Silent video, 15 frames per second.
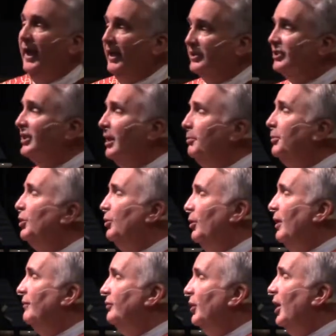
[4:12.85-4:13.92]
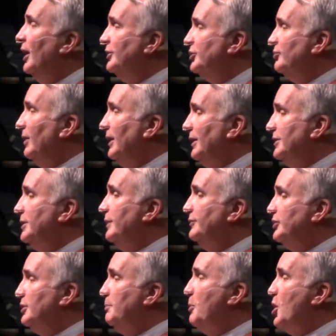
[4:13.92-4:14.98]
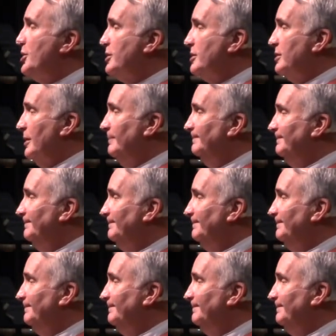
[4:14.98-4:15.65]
and some who have lost relatives to martyrdom.